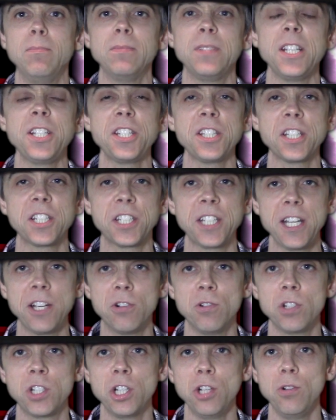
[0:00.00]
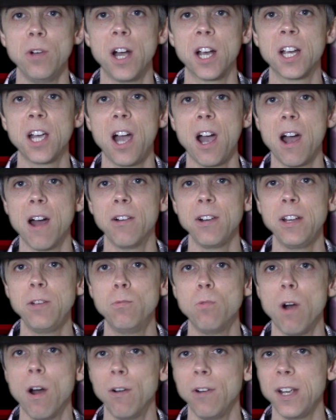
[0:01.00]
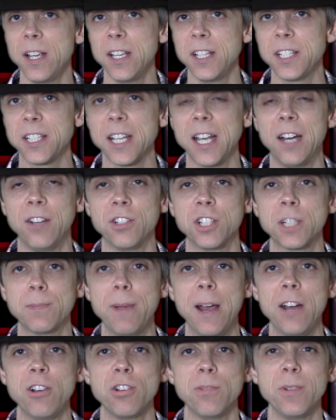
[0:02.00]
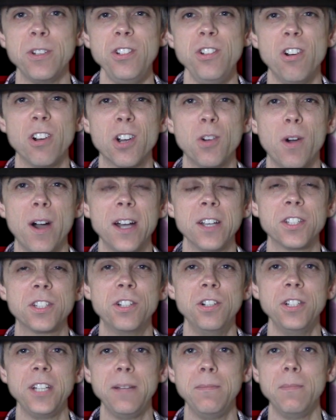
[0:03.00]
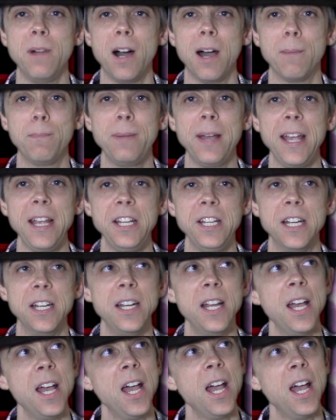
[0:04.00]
This is the sequel to Akari Warriors on the Spectrum, and not quite as good in my opinion.